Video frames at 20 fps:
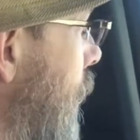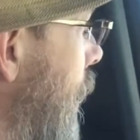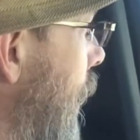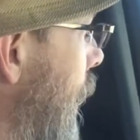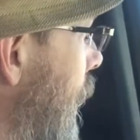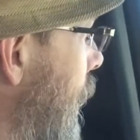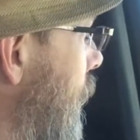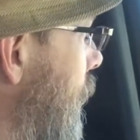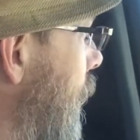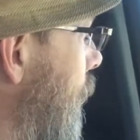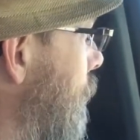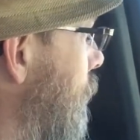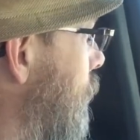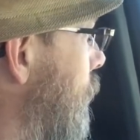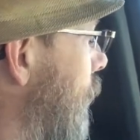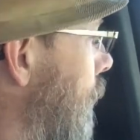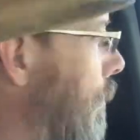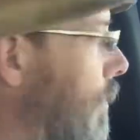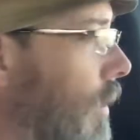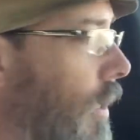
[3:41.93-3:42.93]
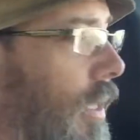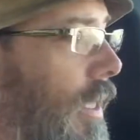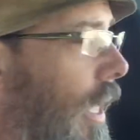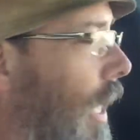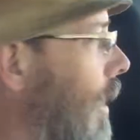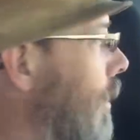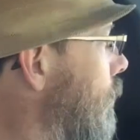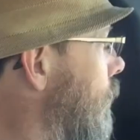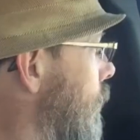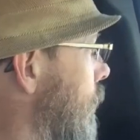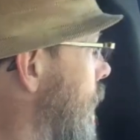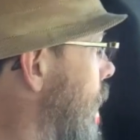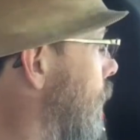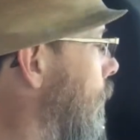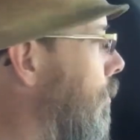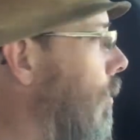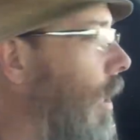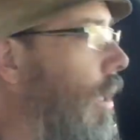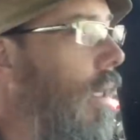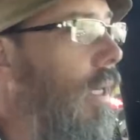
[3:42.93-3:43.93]
I ended up sleeping on the couch until
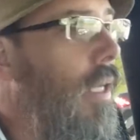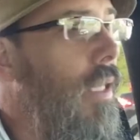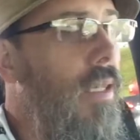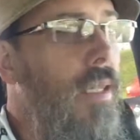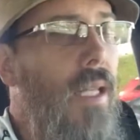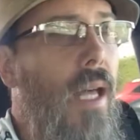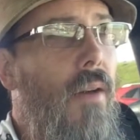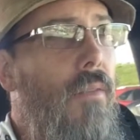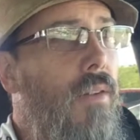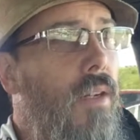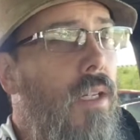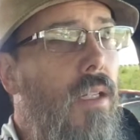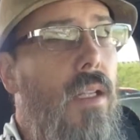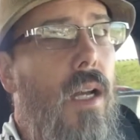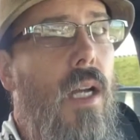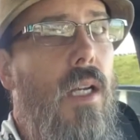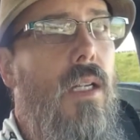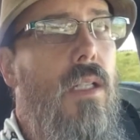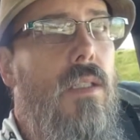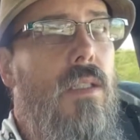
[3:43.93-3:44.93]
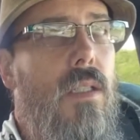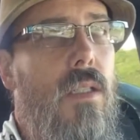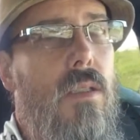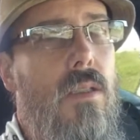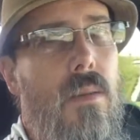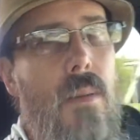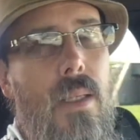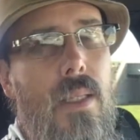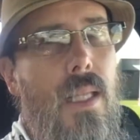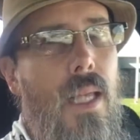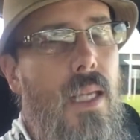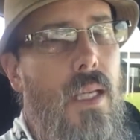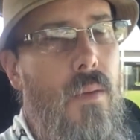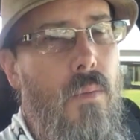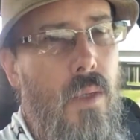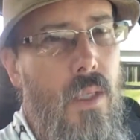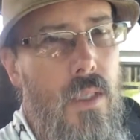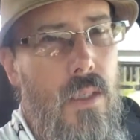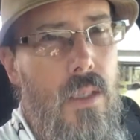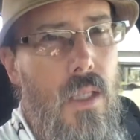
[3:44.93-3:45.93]
probably like 11 o'clock or so, something like that. I think it
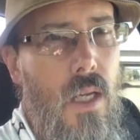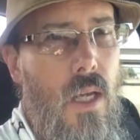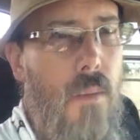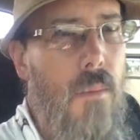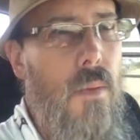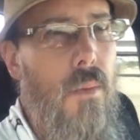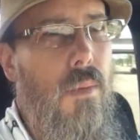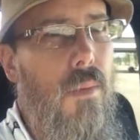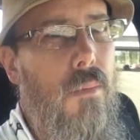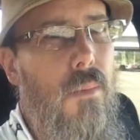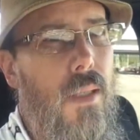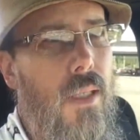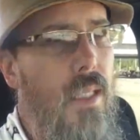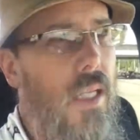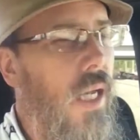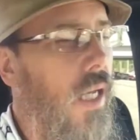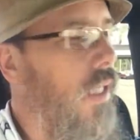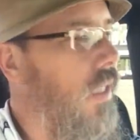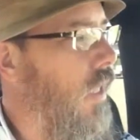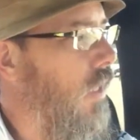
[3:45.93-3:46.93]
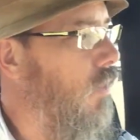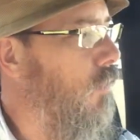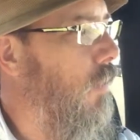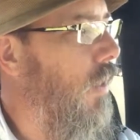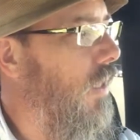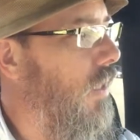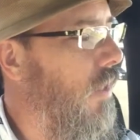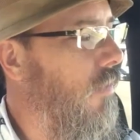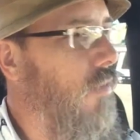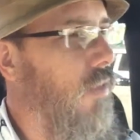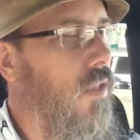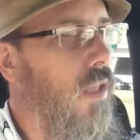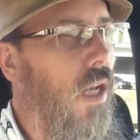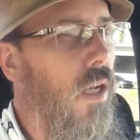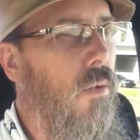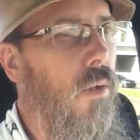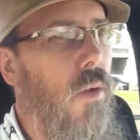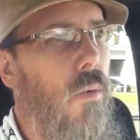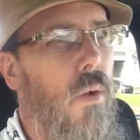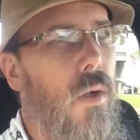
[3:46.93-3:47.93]
was maybe midnight. I think it was about 11 o'clock
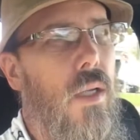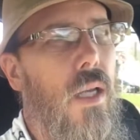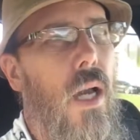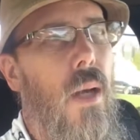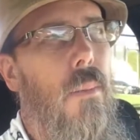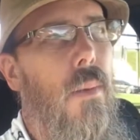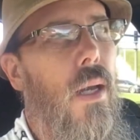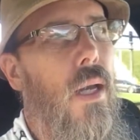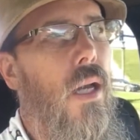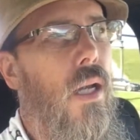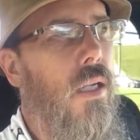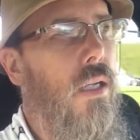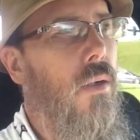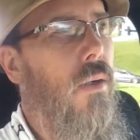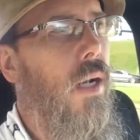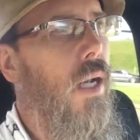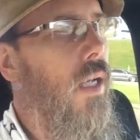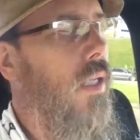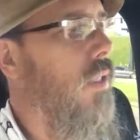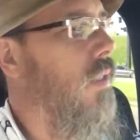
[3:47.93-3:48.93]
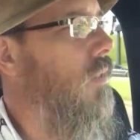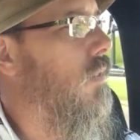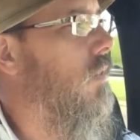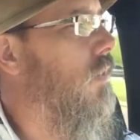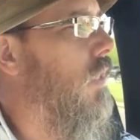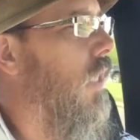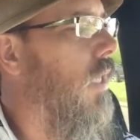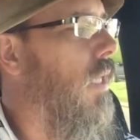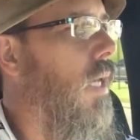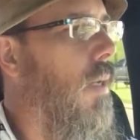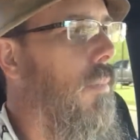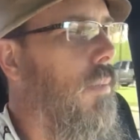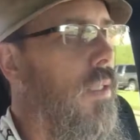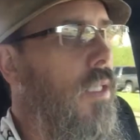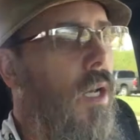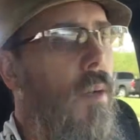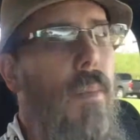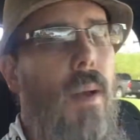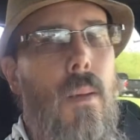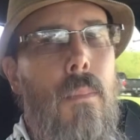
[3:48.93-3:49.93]
when I woke up. I hung around and stayed up
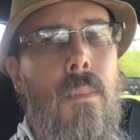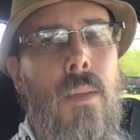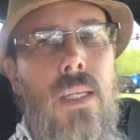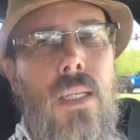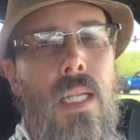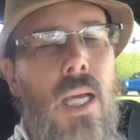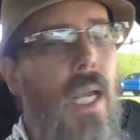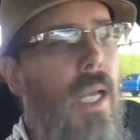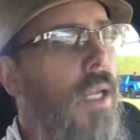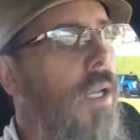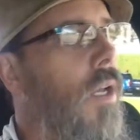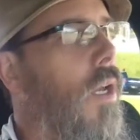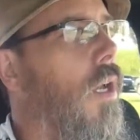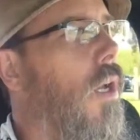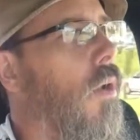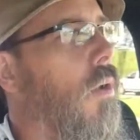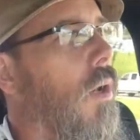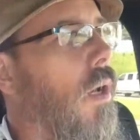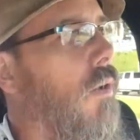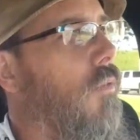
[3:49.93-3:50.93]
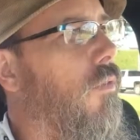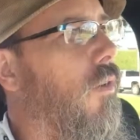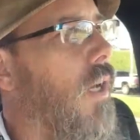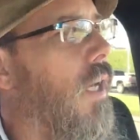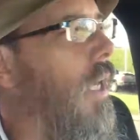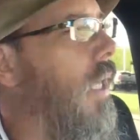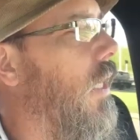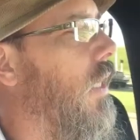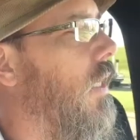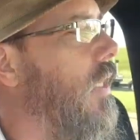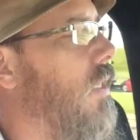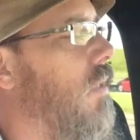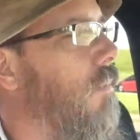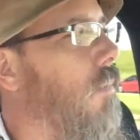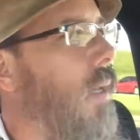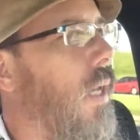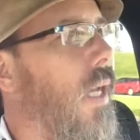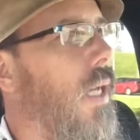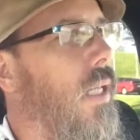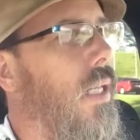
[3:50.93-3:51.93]
until about midnight. I finally headed into
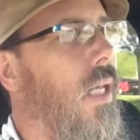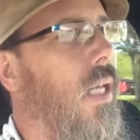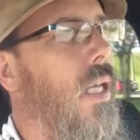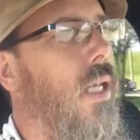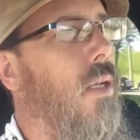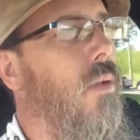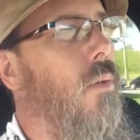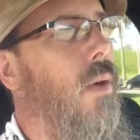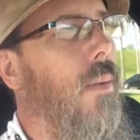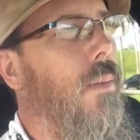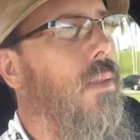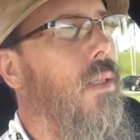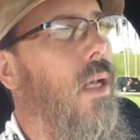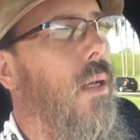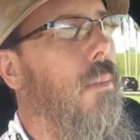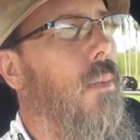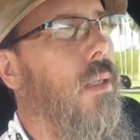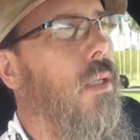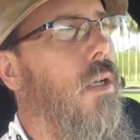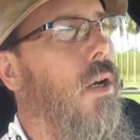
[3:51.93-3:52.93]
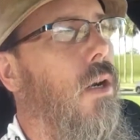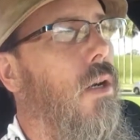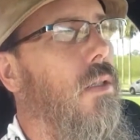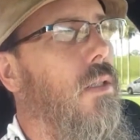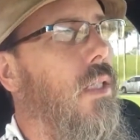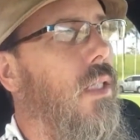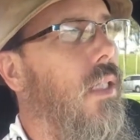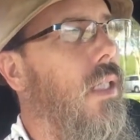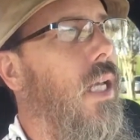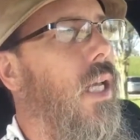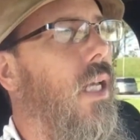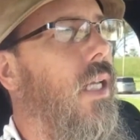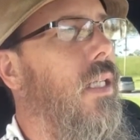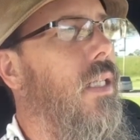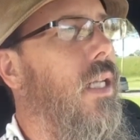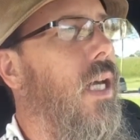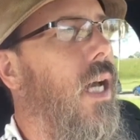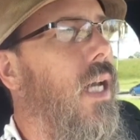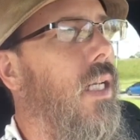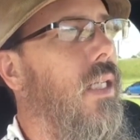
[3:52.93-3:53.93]
bed and wrapped it up and called it a
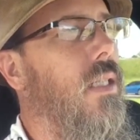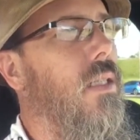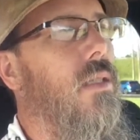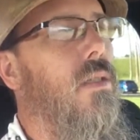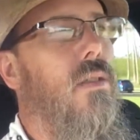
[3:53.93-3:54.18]
night.